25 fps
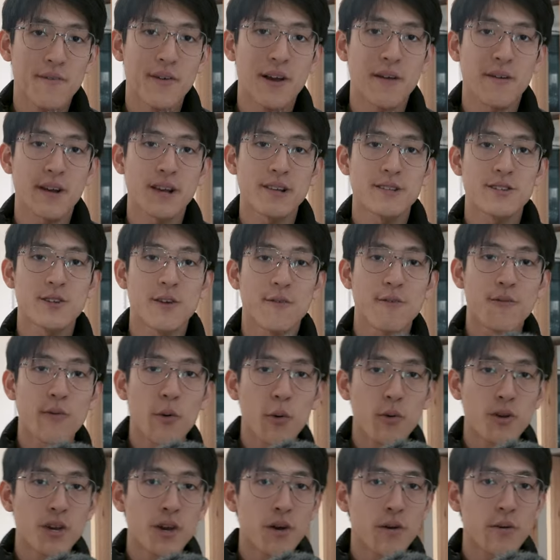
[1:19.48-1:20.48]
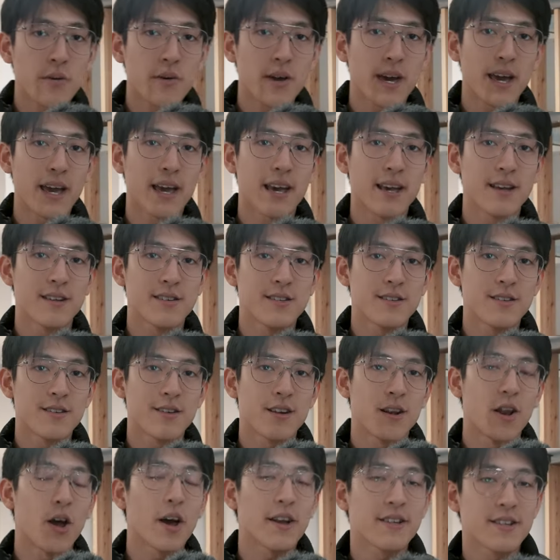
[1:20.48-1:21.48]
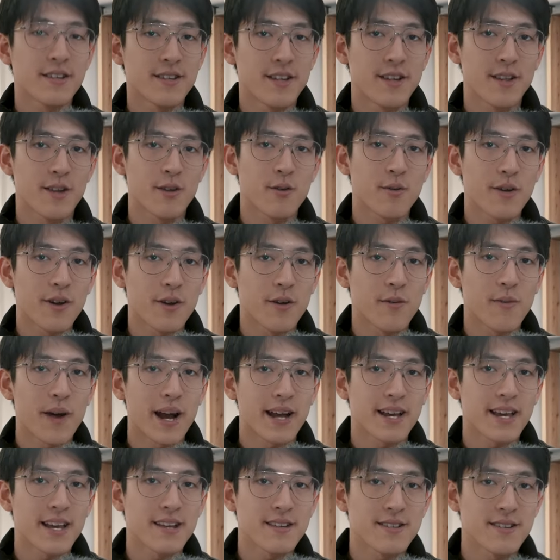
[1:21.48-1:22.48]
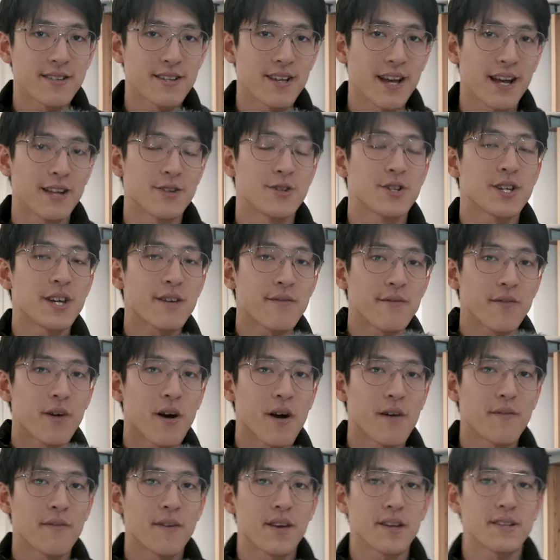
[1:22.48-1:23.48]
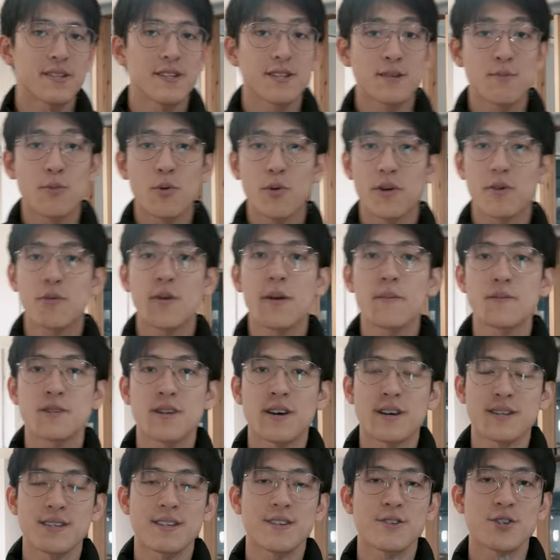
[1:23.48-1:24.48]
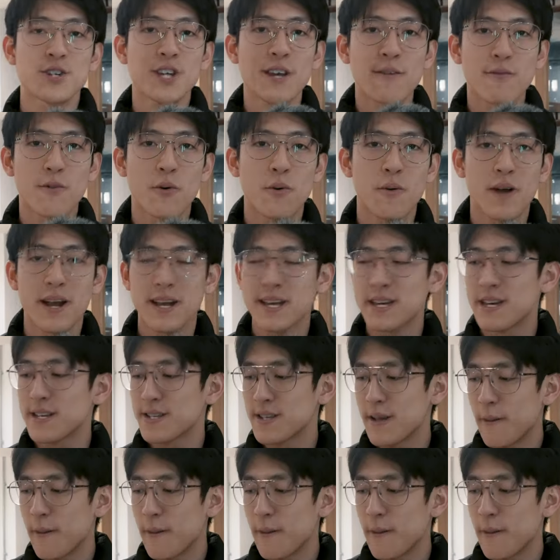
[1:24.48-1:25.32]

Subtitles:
variant. So 4U is lighter than the 3U rackets, and G5 is a smaller grip size than G4 rackets.